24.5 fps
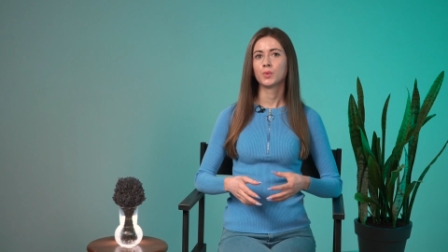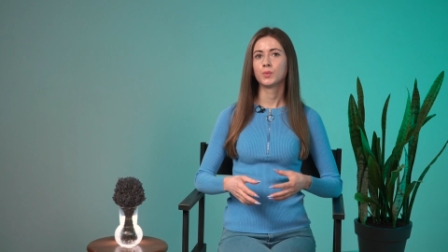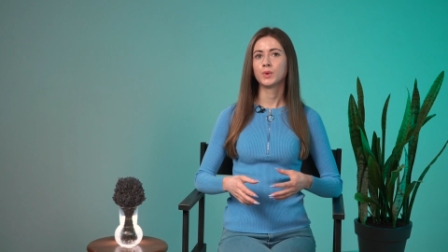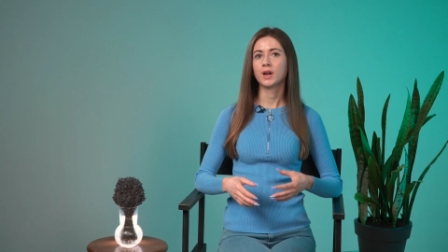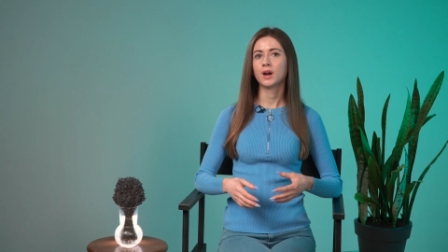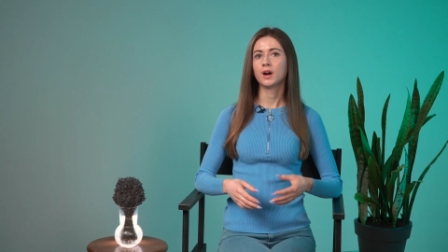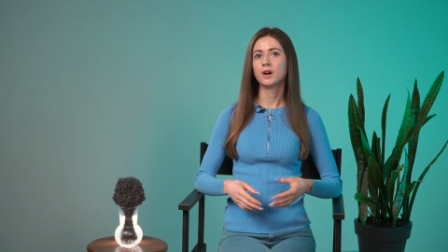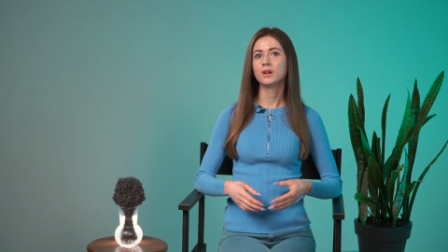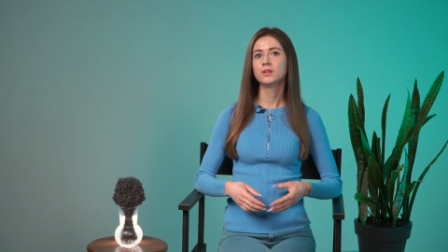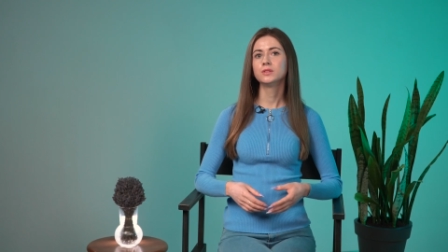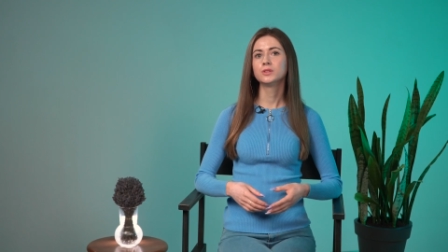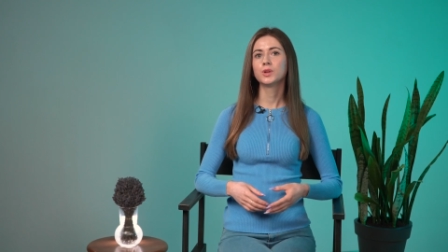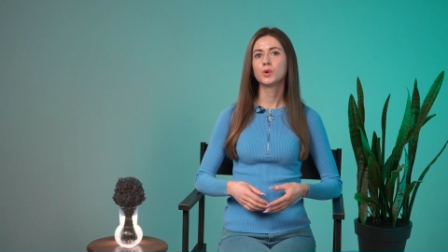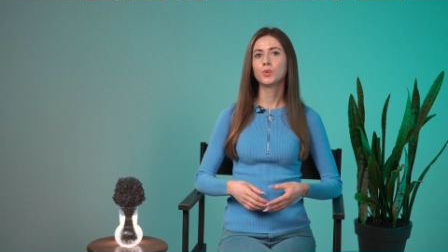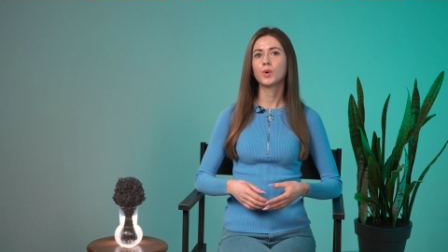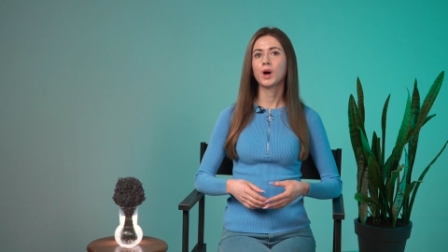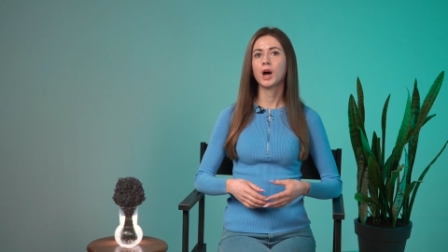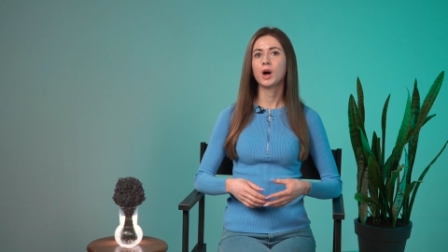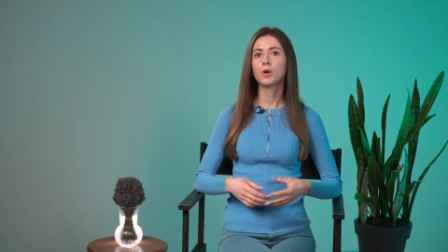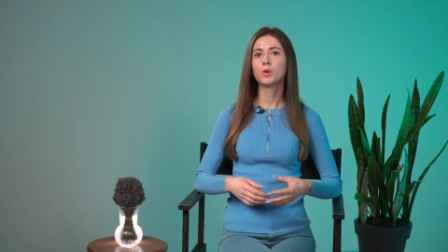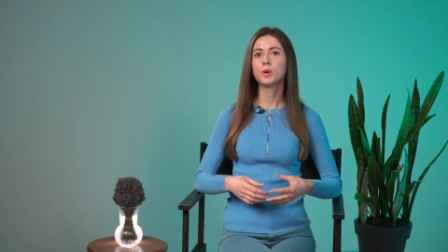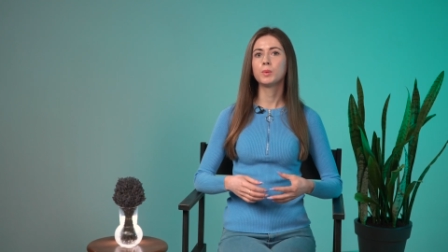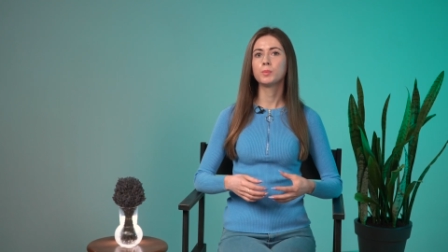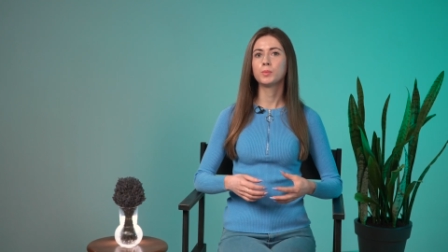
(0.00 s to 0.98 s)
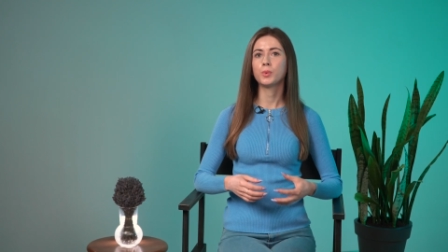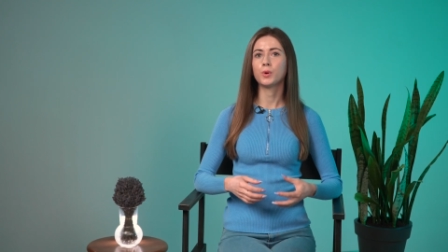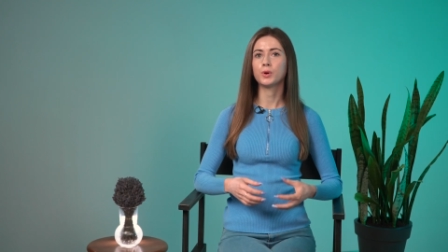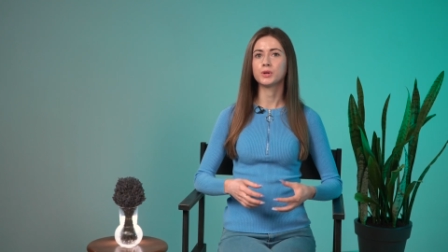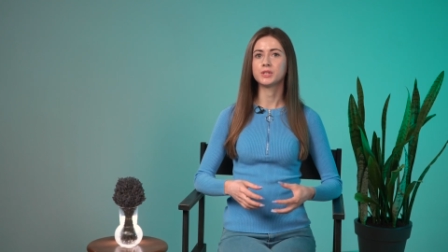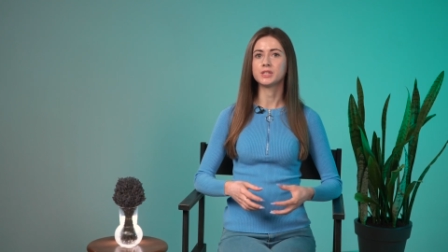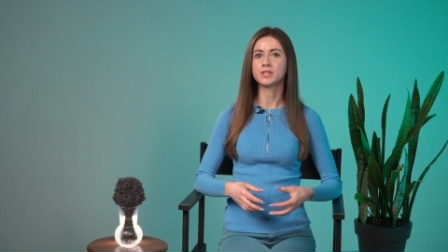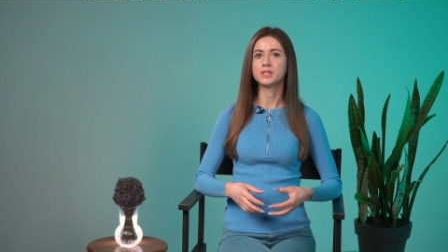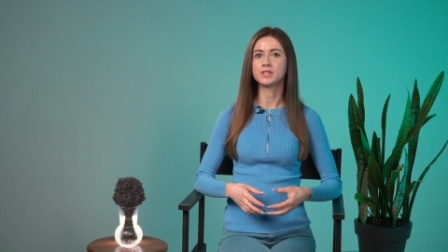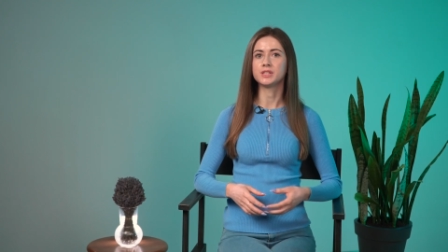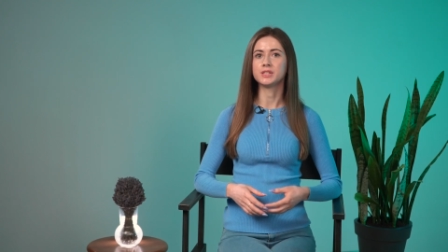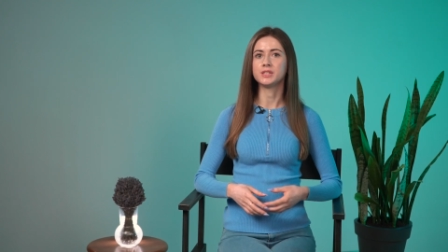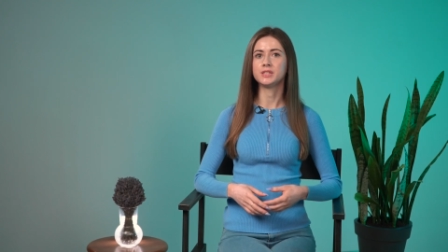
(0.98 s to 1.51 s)
We all know how
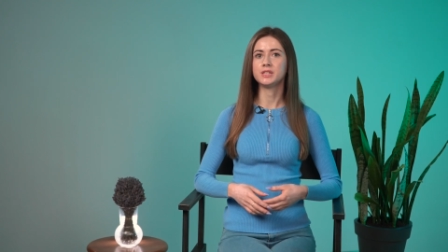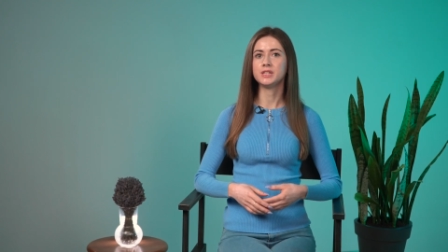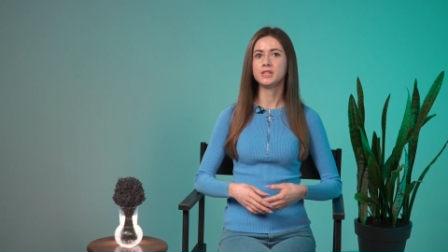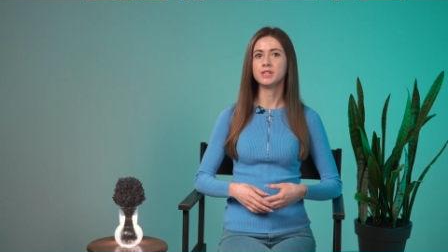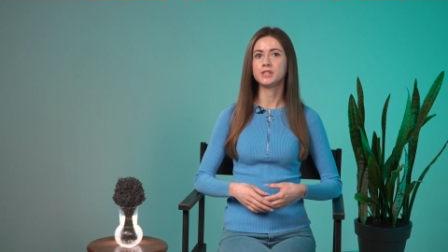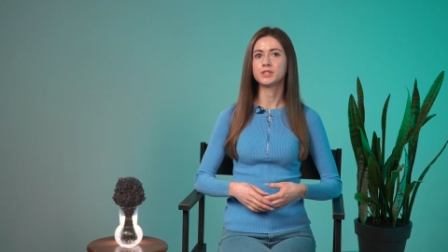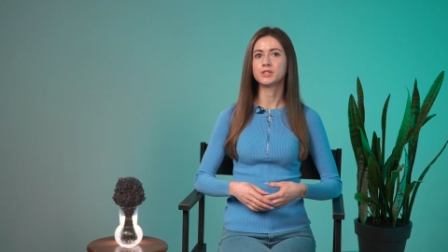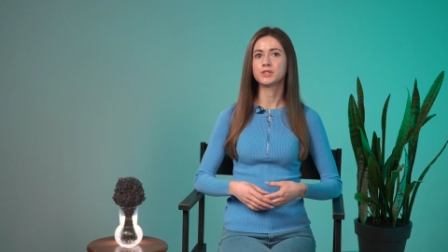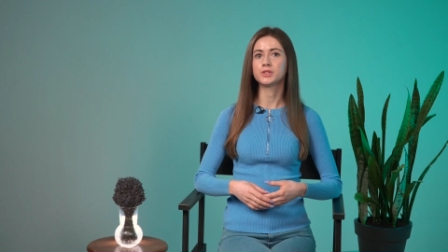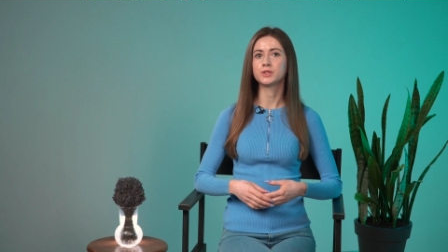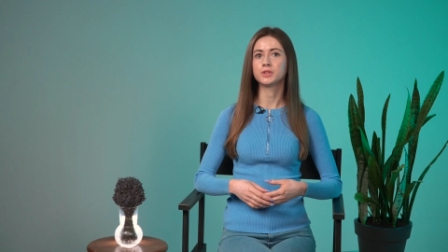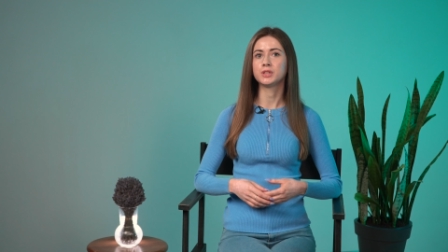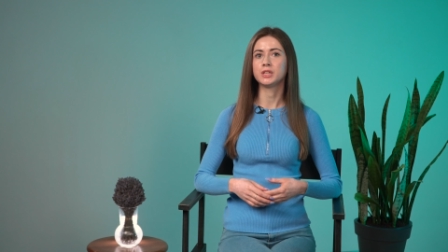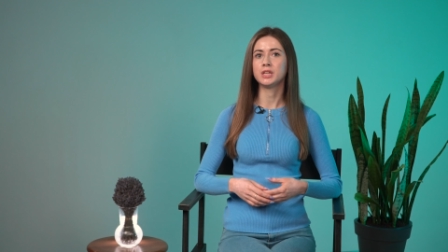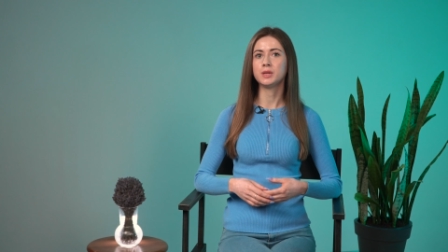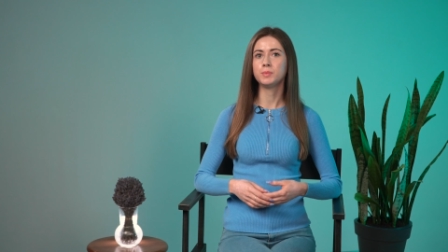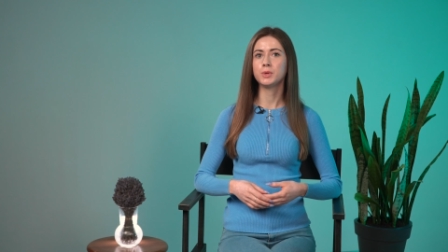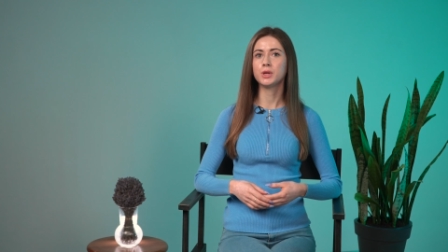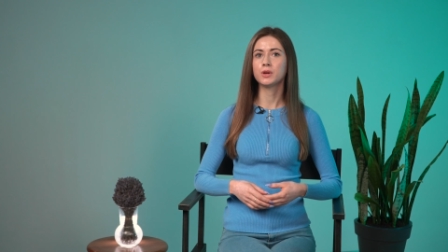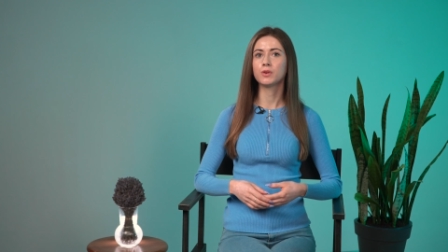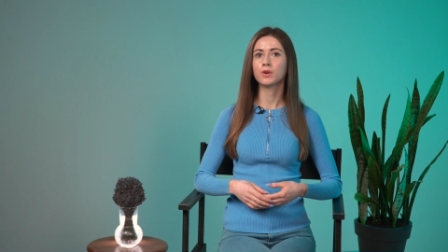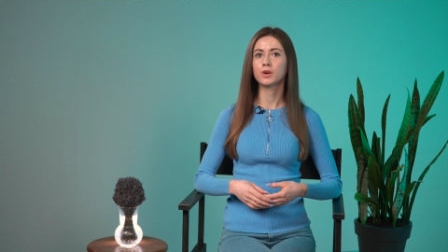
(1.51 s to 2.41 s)
important it is to keep